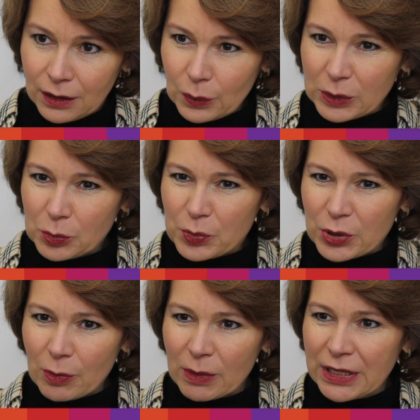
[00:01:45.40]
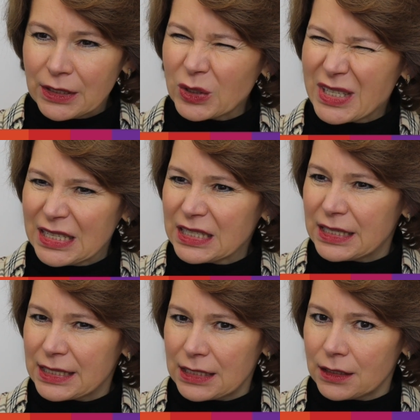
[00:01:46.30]
Well, probably not since
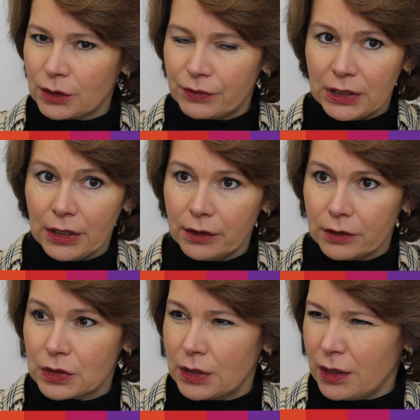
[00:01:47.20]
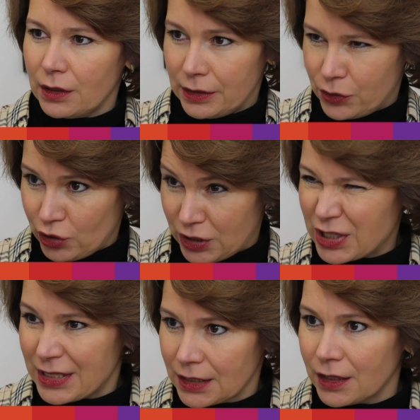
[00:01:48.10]
the start of the year, because the year has
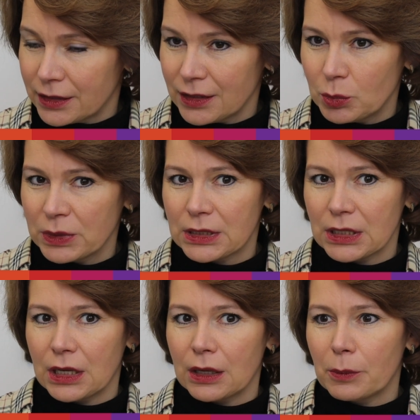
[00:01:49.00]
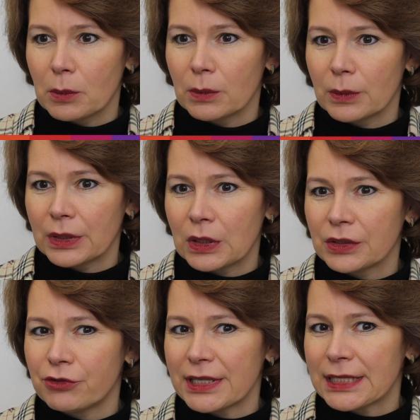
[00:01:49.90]
just started, but
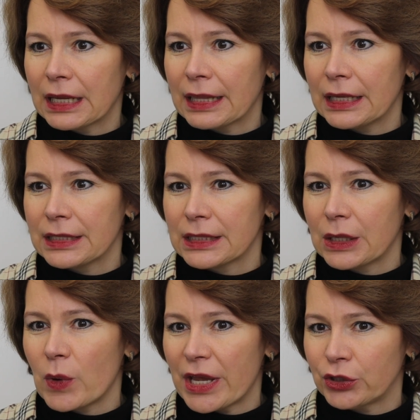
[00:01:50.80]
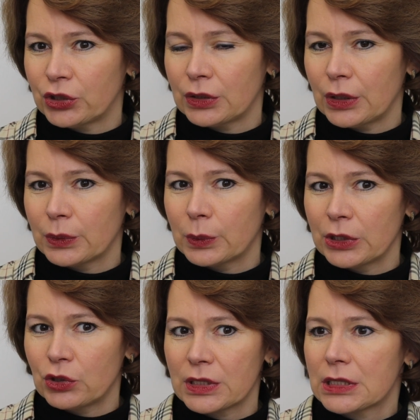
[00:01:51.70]
addressing this question, if
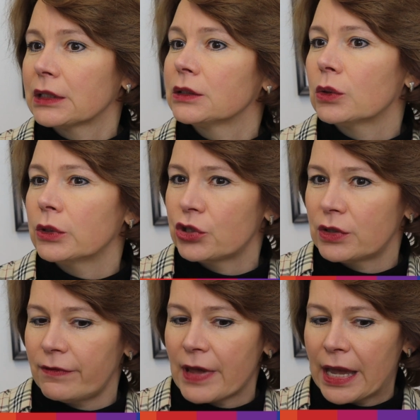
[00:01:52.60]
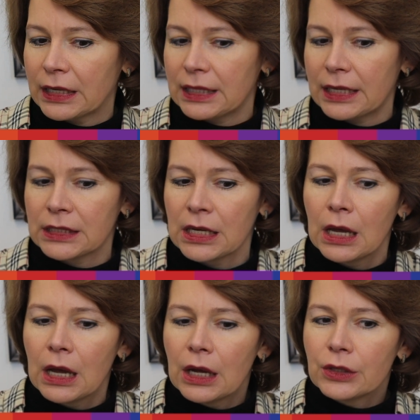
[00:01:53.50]
we just acknowledge the fact that
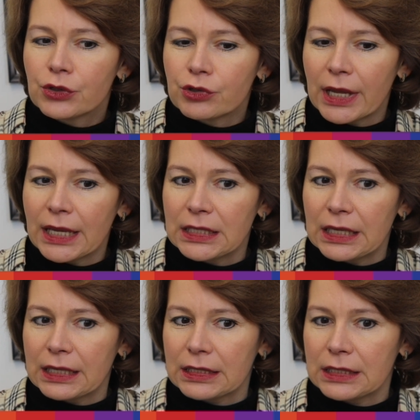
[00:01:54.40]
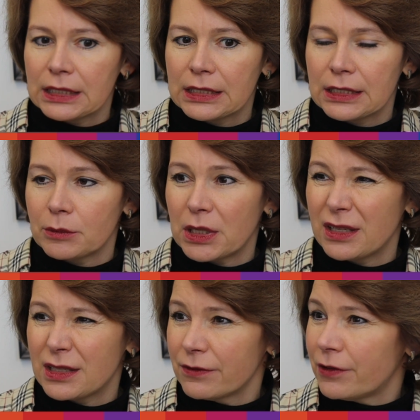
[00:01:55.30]
trade ecosystem
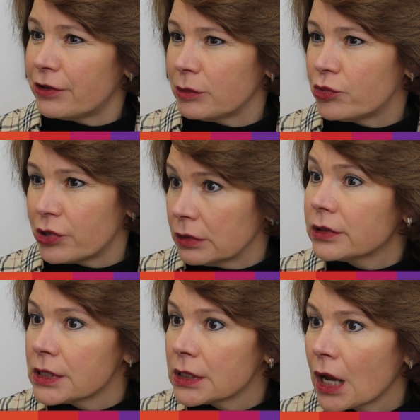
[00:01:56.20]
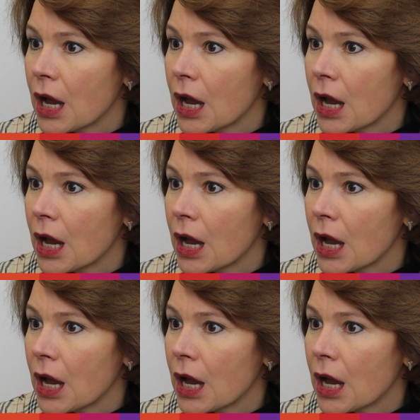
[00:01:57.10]
is very broad.